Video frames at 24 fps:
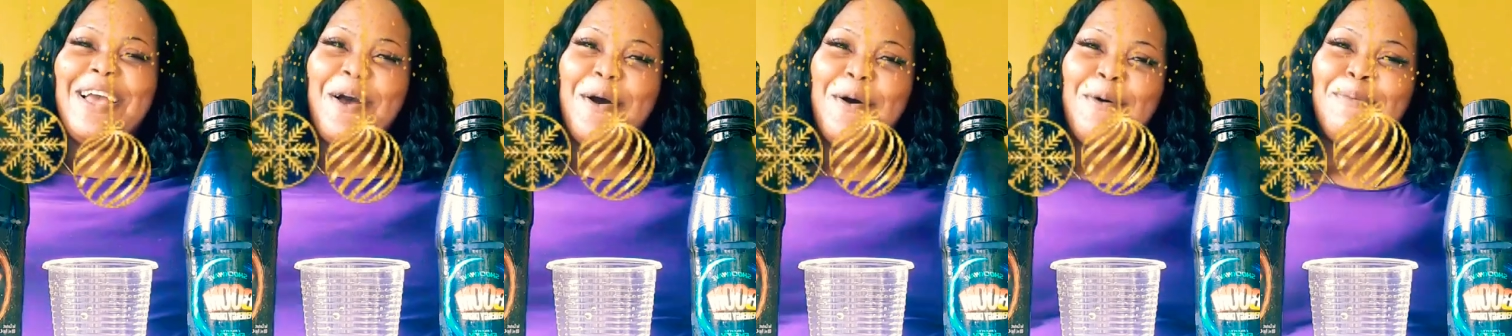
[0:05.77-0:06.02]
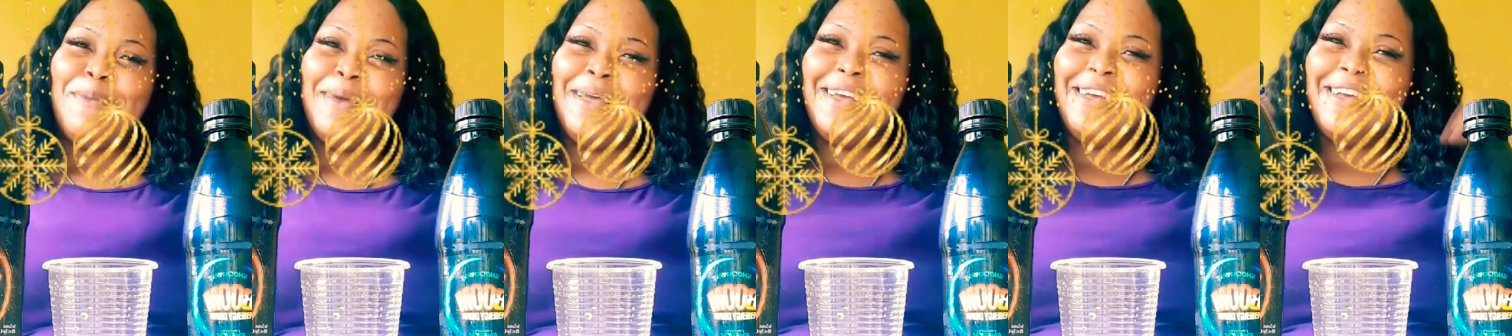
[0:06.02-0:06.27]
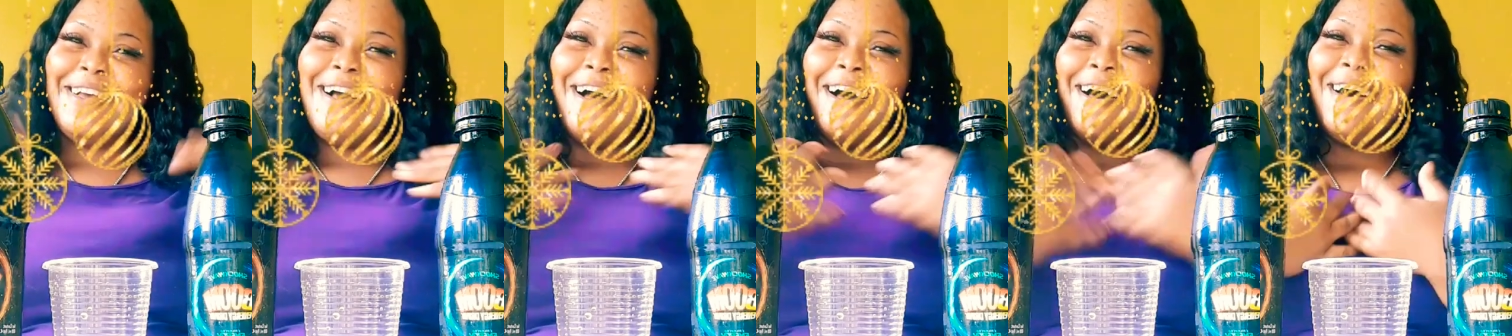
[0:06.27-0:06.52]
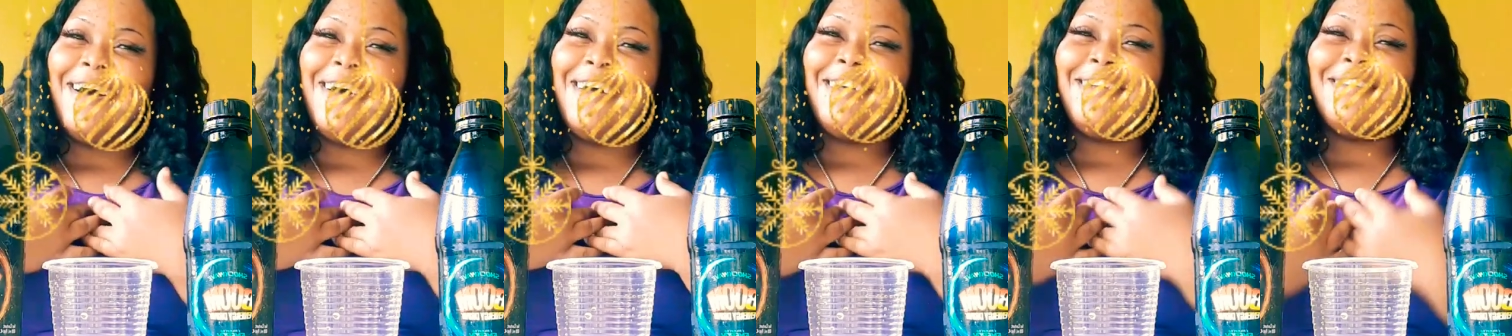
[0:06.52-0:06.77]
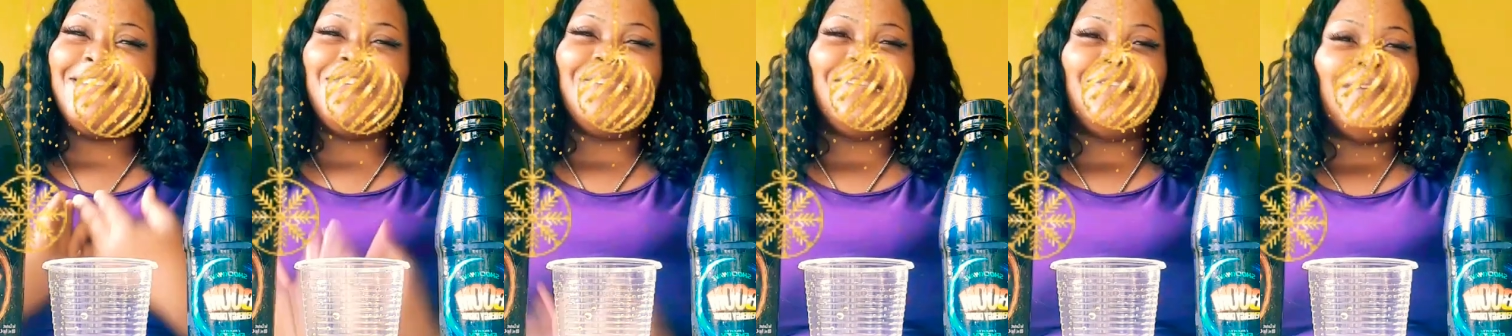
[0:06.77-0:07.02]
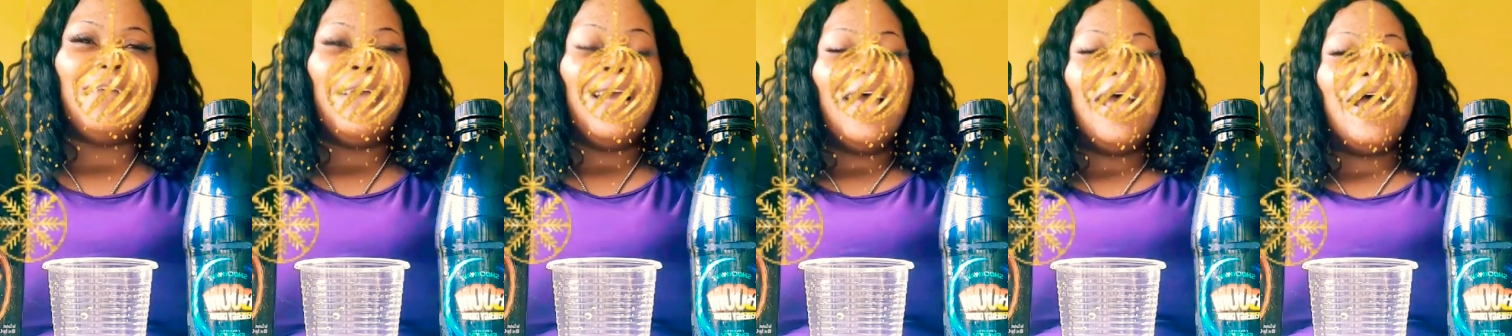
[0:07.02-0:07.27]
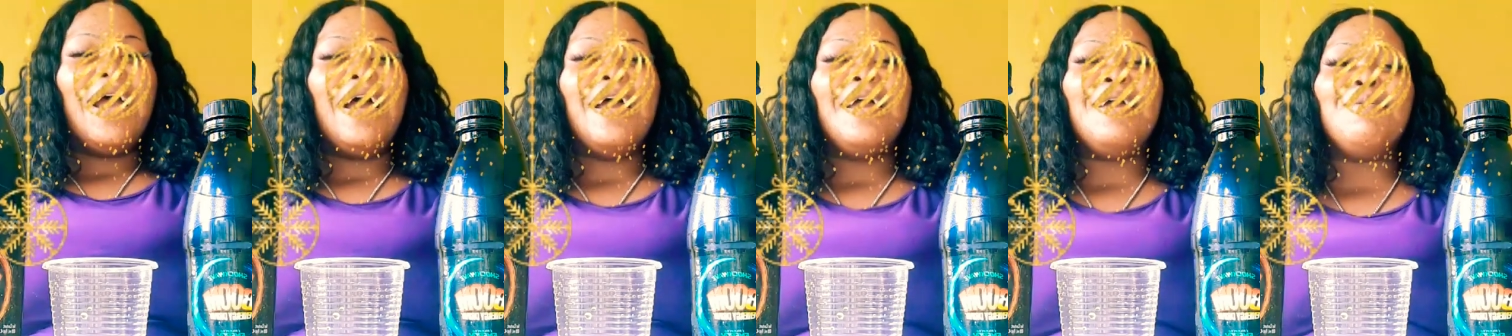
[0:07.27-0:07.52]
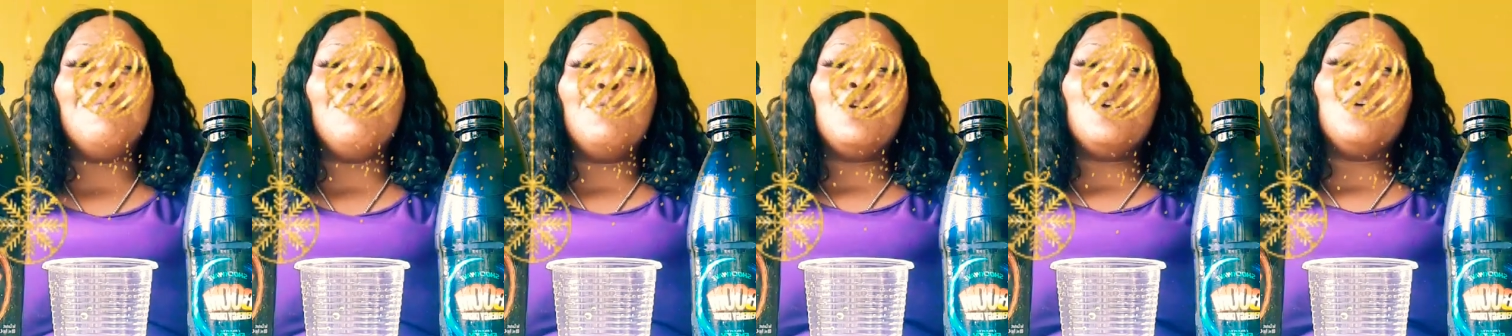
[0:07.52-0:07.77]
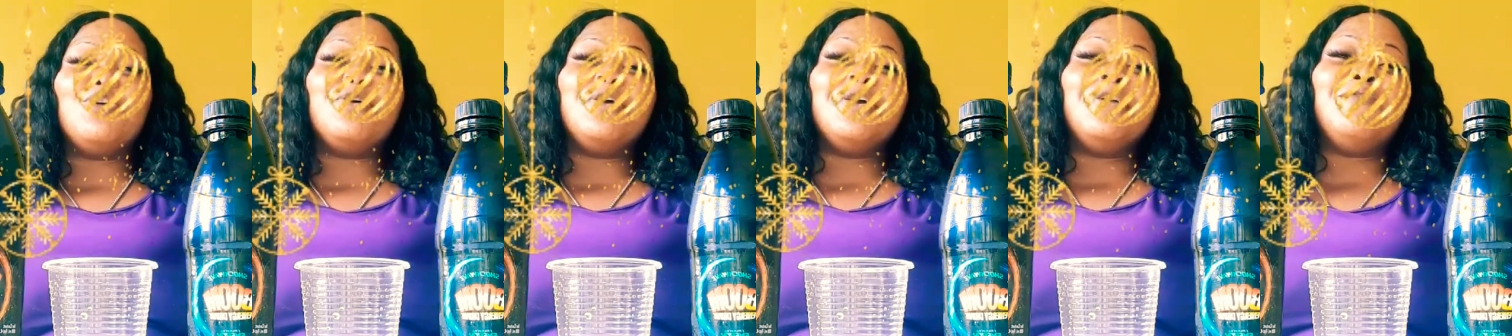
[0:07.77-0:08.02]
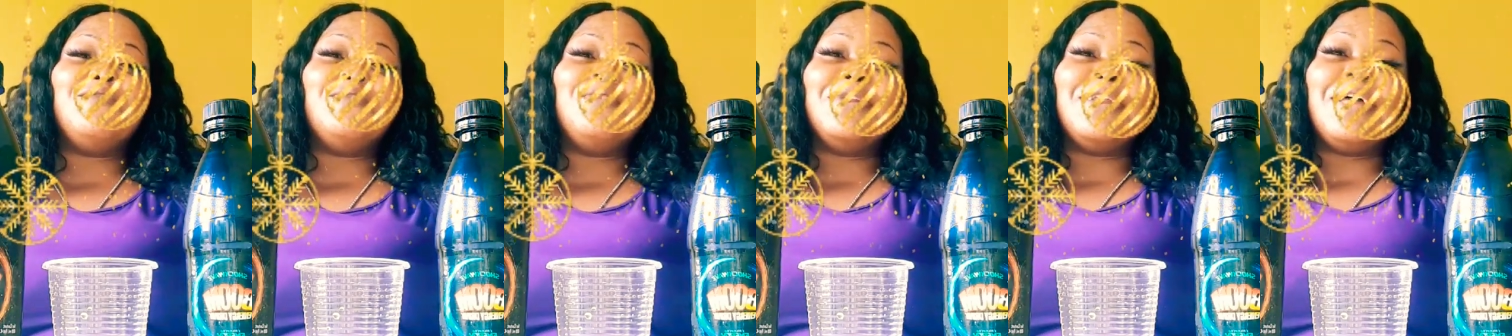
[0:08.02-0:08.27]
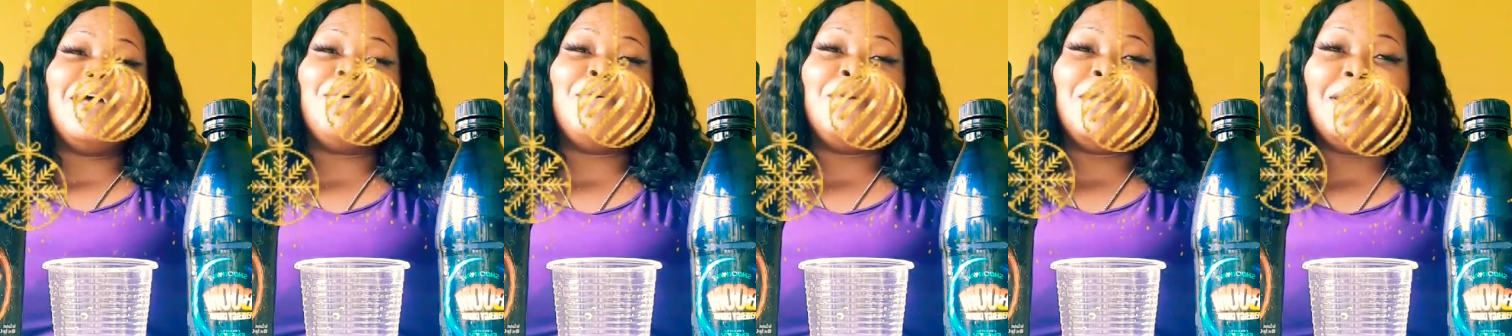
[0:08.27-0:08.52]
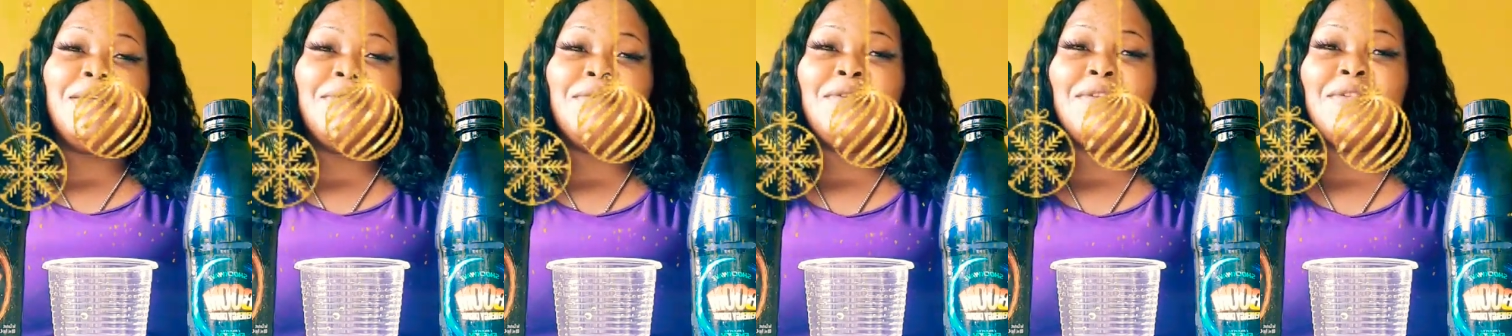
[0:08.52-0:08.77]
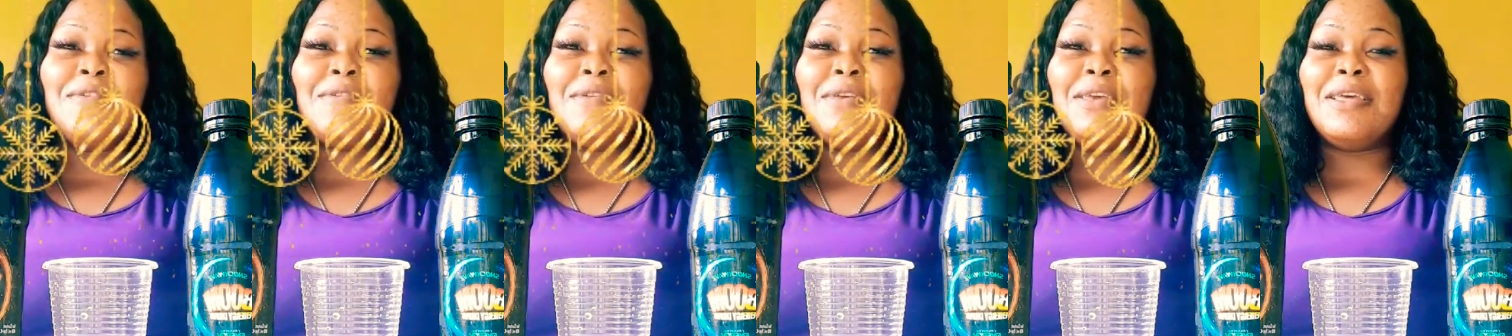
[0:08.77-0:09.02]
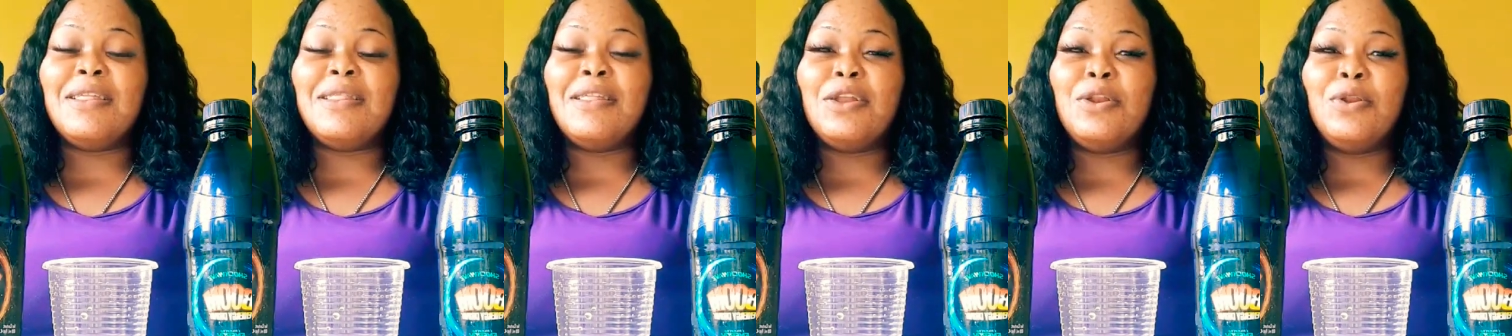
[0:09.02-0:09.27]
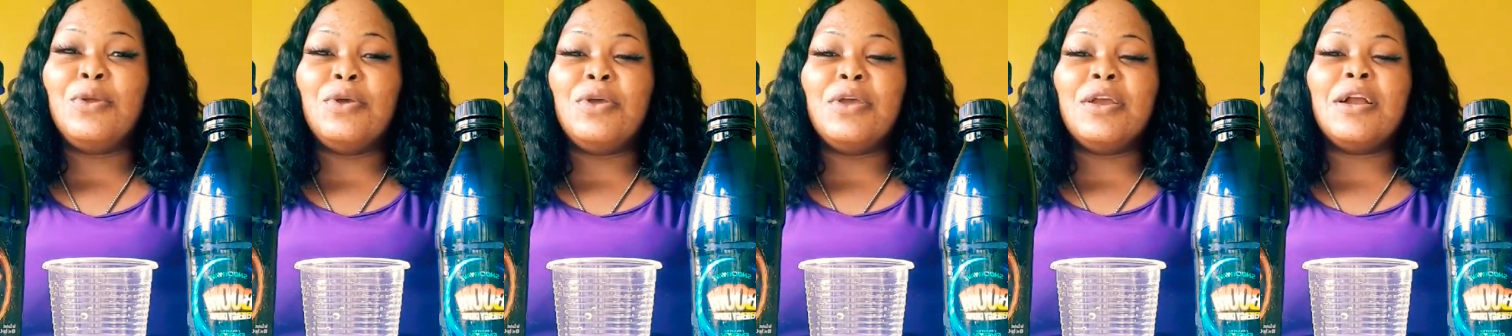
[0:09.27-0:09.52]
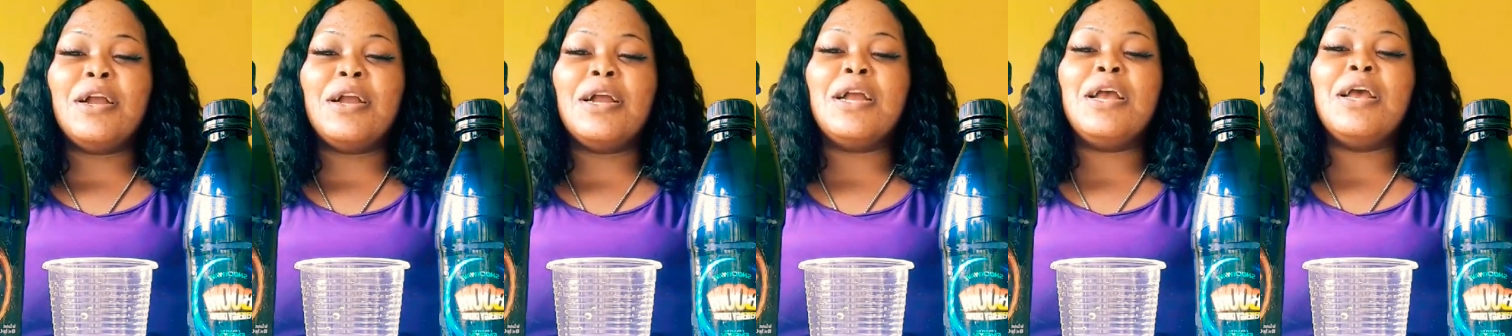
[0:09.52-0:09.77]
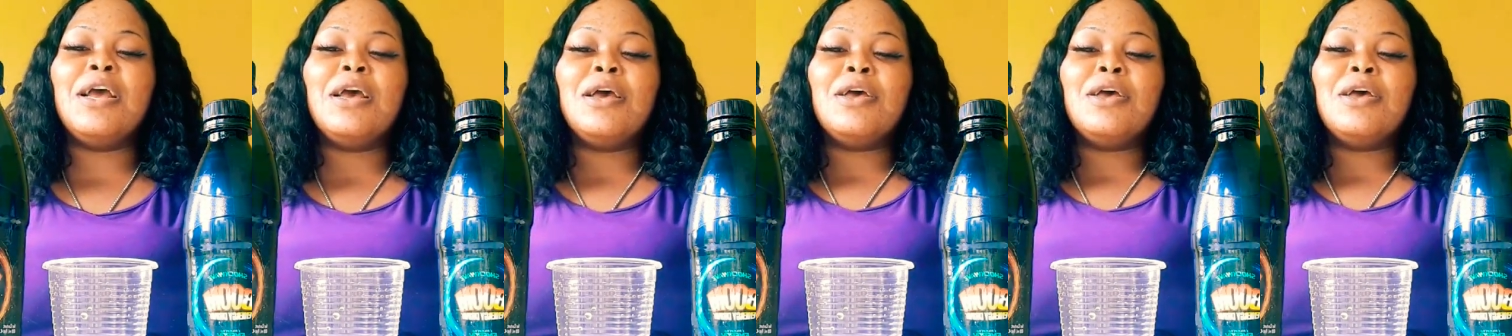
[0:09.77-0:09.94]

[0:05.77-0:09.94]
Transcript: Oh my gosh, I am grateful that we live to see the new year.